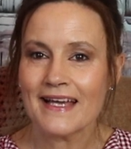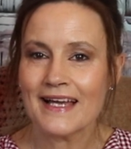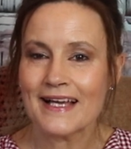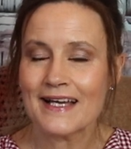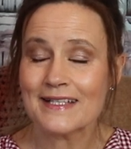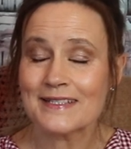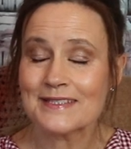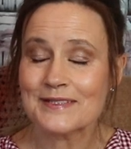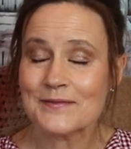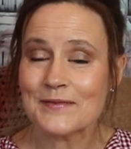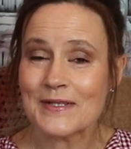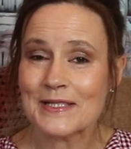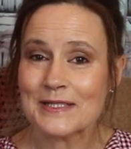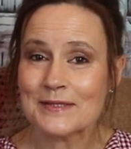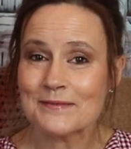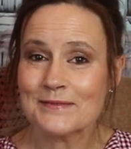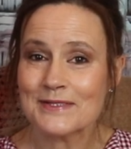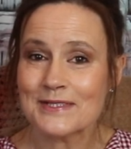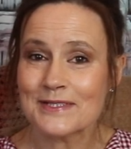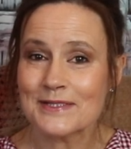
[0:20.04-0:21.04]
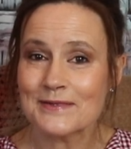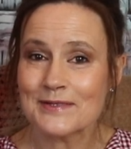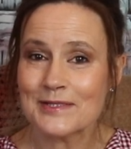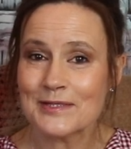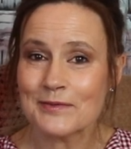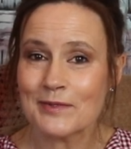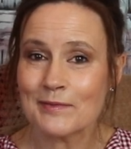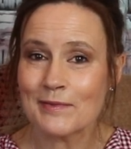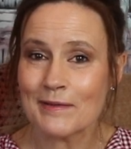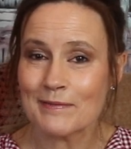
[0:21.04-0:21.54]
and welcome to
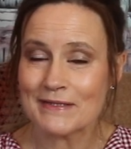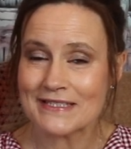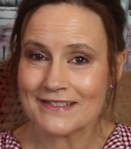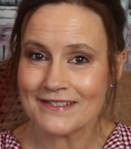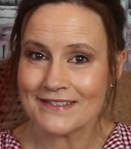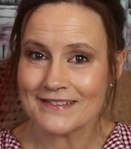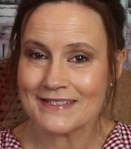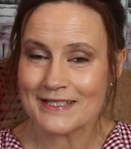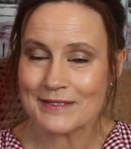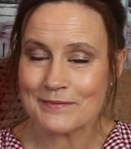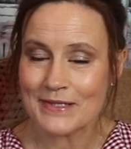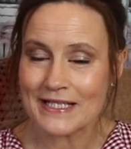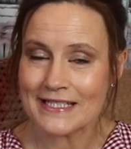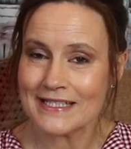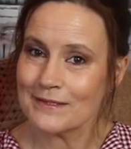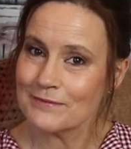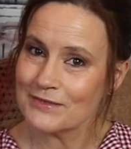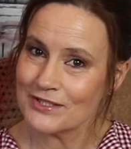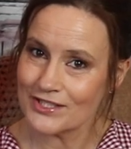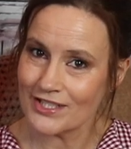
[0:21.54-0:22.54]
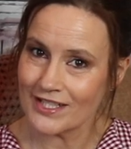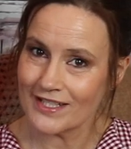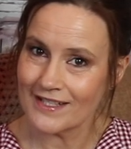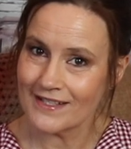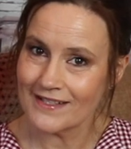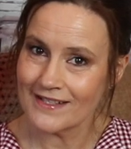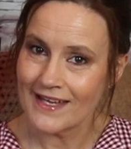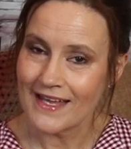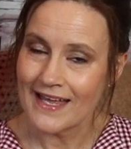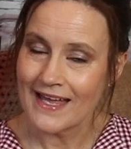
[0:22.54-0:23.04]
Loopy Mabel's Closet. My name's
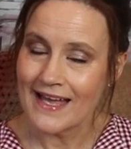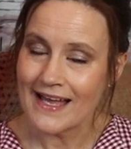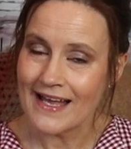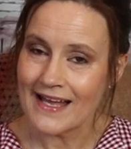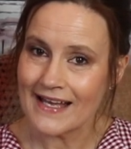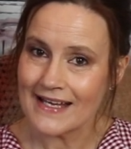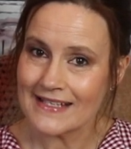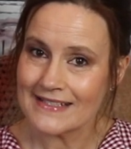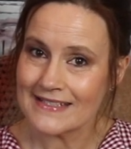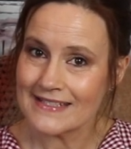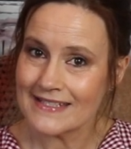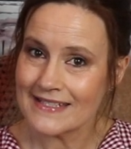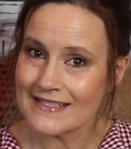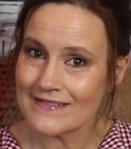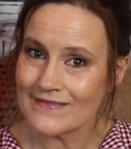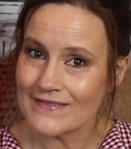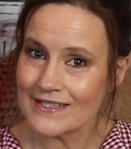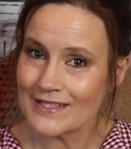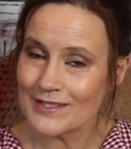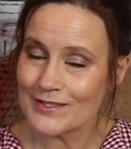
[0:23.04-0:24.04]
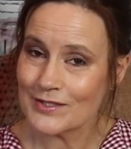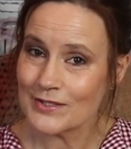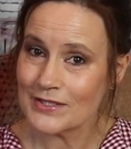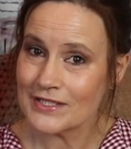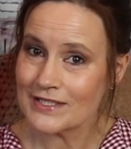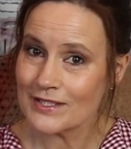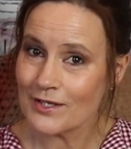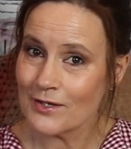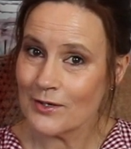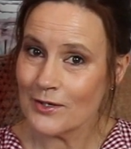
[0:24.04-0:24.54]
Jane and today's video
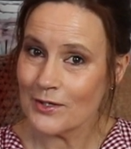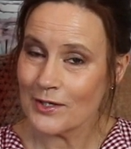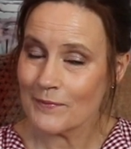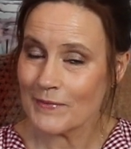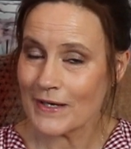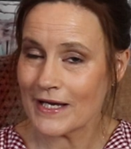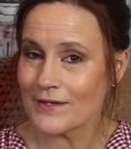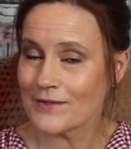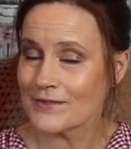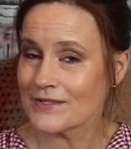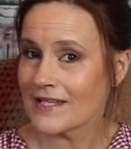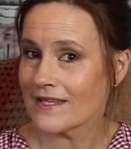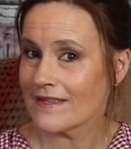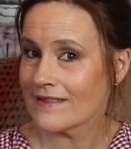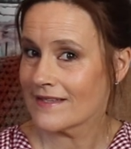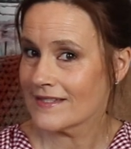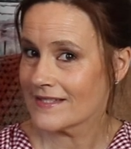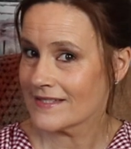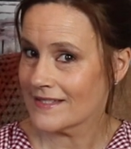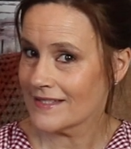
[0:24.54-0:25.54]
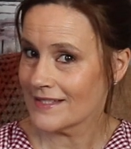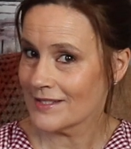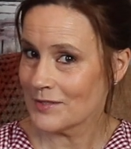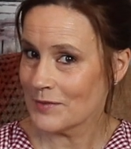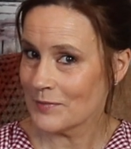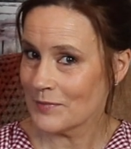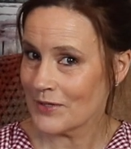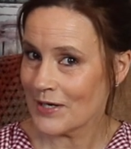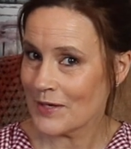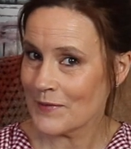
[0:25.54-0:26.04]
is all about this little
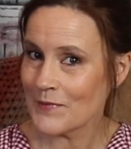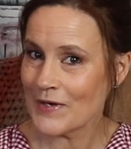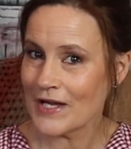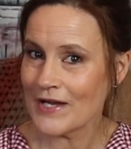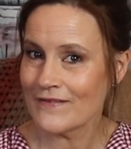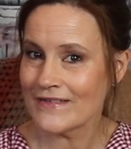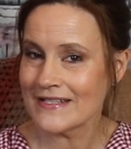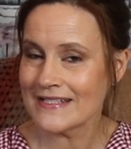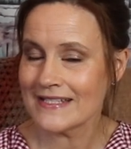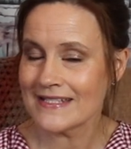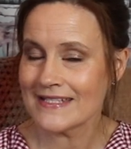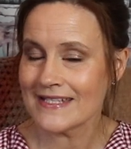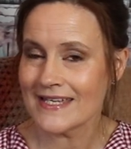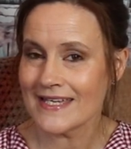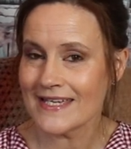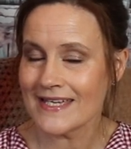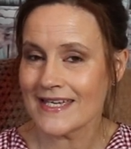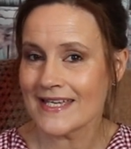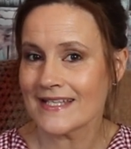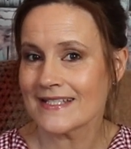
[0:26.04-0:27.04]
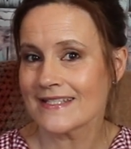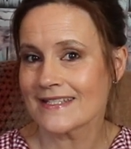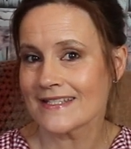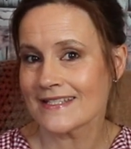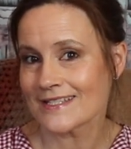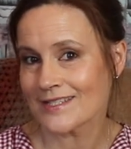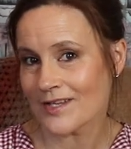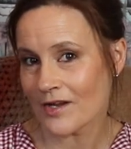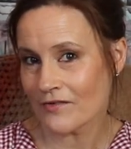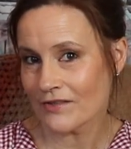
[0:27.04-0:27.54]
number I'm wearing today. It's the
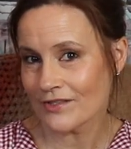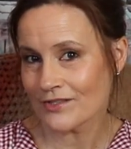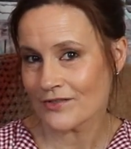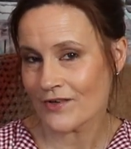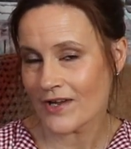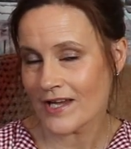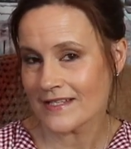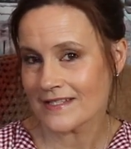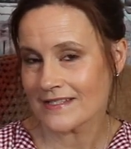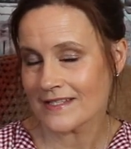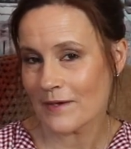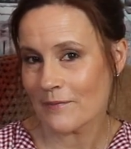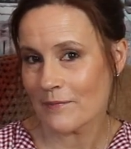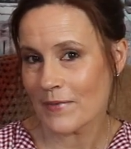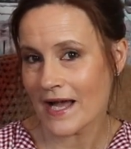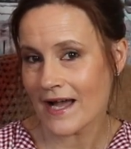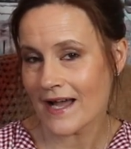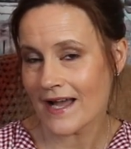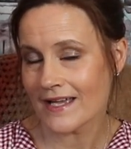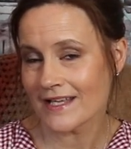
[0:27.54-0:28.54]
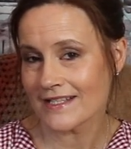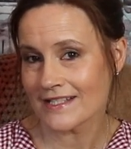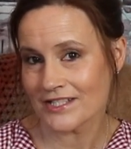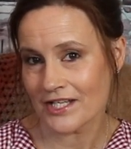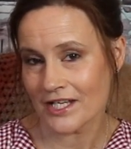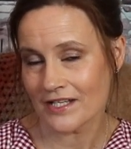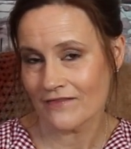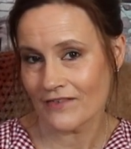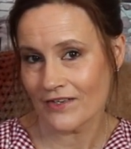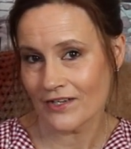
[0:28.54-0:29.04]
Sorrel Dress by
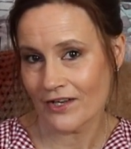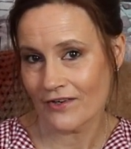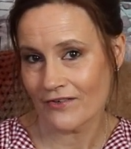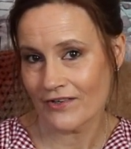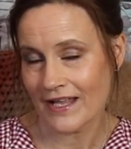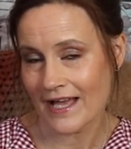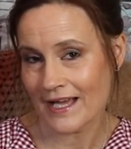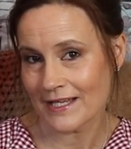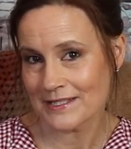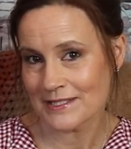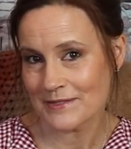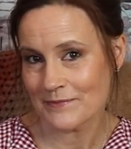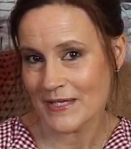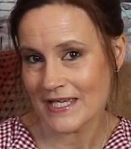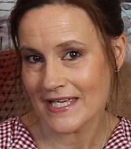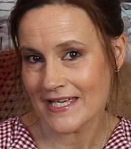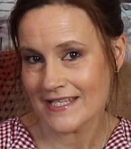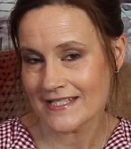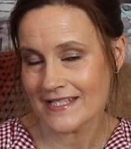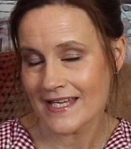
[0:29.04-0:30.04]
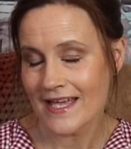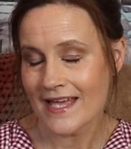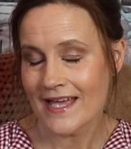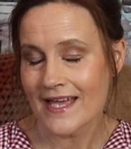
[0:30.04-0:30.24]
Jennifer Lauren Handmade